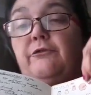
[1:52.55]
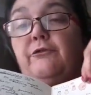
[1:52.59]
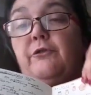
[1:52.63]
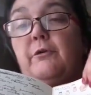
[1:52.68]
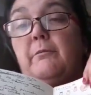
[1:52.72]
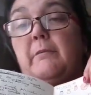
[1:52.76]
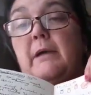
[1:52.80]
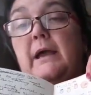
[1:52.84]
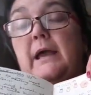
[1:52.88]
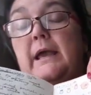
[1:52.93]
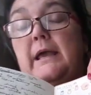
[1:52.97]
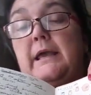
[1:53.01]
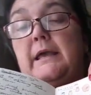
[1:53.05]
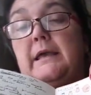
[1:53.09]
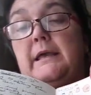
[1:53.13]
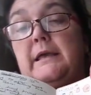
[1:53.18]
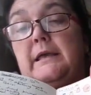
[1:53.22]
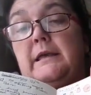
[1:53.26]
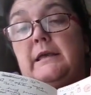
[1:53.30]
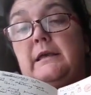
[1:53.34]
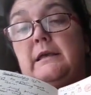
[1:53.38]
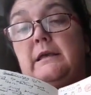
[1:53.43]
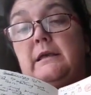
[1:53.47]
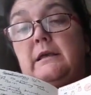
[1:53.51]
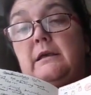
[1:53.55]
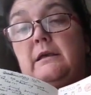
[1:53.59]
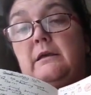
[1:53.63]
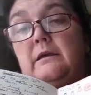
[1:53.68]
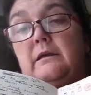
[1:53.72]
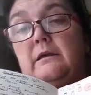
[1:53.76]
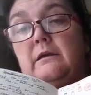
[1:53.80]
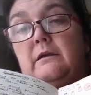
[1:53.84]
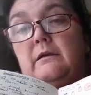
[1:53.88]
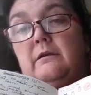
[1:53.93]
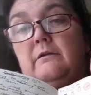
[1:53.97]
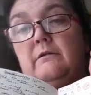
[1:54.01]
from a
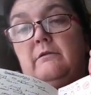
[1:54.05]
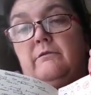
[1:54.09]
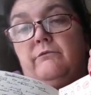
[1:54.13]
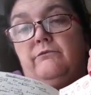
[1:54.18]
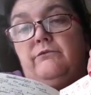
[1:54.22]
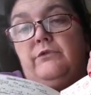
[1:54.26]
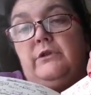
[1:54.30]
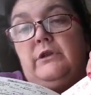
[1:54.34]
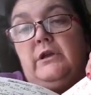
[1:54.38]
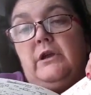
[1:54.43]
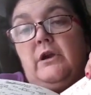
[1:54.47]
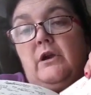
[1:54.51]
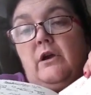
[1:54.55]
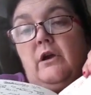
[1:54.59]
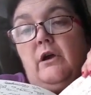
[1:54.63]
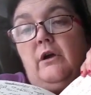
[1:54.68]
video.